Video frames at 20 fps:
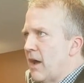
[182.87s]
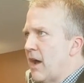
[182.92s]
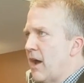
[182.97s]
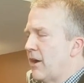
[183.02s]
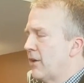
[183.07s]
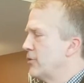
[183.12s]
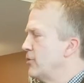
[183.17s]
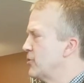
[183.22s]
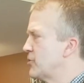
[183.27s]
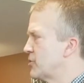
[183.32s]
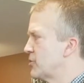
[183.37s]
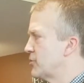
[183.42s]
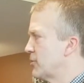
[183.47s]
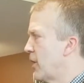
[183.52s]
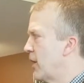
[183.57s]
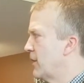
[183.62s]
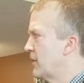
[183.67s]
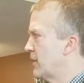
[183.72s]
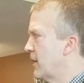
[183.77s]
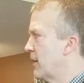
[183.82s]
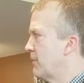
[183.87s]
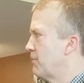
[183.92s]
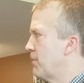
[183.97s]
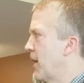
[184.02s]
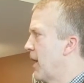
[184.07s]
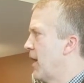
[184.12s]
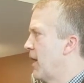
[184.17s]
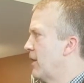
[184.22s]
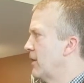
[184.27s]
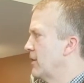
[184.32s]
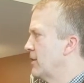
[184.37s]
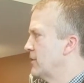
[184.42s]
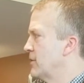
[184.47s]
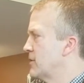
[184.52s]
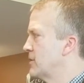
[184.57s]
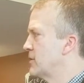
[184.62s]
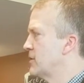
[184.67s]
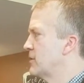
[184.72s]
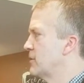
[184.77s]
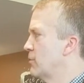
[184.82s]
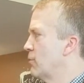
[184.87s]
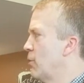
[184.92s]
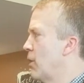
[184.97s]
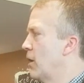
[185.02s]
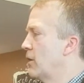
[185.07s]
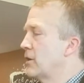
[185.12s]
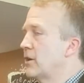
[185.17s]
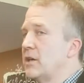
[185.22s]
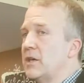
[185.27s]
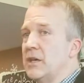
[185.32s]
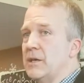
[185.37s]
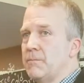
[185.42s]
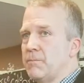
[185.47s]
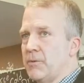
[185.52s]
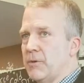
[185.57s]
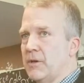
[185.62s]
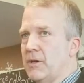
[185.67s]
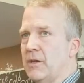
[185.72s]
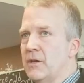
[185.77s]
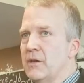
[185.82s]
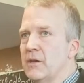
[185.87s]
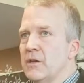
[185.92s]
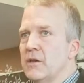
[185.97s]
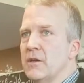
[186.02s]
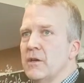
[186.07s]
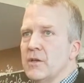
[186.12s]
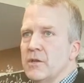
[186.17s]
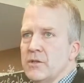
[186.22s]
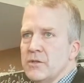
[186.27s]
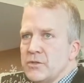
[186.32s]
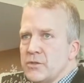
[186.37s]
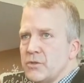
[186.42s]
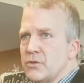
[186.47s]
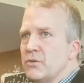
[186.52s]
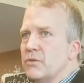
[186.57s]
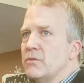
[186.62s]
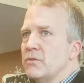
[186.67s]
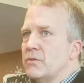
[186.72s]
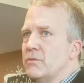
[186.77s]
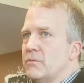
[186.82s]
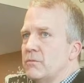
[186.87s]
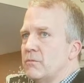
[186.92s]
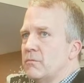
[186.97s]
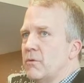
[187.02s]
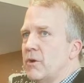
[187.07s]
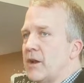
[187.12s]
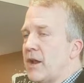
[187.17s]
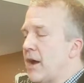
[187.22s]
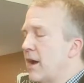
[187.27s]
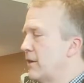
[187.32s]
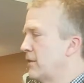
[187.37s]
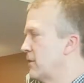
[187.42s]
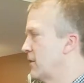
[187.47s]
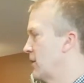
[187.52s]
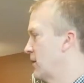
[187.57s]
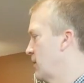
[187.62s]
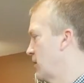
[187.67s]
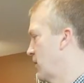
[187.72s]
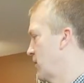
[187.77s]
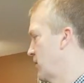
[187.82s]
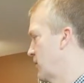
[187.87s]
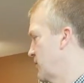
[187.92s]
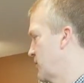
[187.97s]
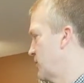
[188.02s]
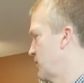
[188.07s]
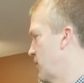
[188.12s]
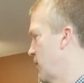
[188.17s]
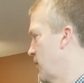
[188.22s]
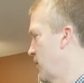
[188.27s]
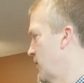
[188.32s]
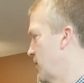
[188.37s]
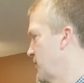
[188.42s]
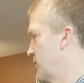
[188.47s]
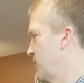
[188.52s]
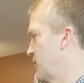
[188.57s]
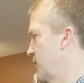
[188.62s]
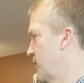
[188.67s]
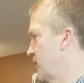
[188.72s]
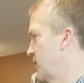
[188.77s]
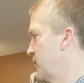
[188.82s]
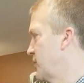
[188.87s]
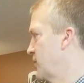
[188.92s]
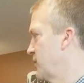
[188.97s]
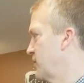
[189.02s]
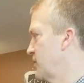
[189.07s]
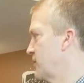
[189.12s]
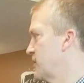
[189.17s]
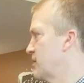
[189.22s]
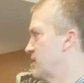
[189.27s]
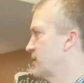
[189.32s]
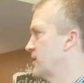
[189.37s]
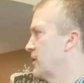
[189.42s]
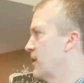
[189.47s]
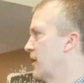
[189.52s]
how you strike that balance while keeping to what I think are the strongest traditions